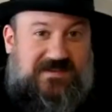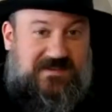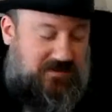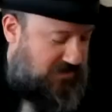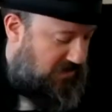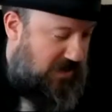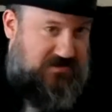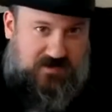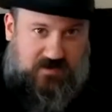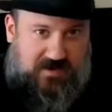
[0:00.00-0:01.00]
And uh,
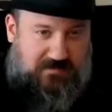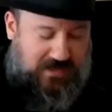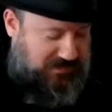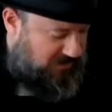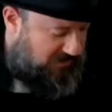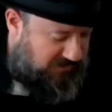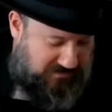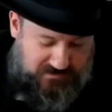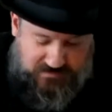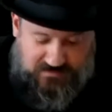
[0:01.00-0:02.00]
How's it going, everybody?
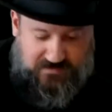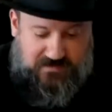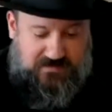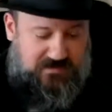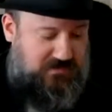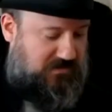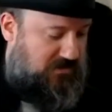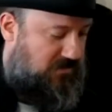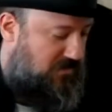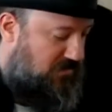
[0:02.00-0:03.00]
We're featuring our
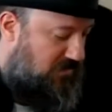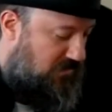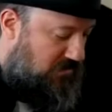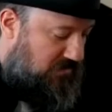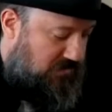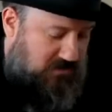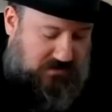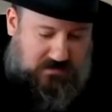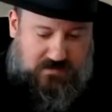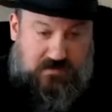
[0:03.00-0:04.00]
beef brisket
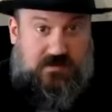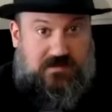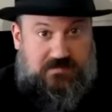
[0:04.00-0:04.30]
today.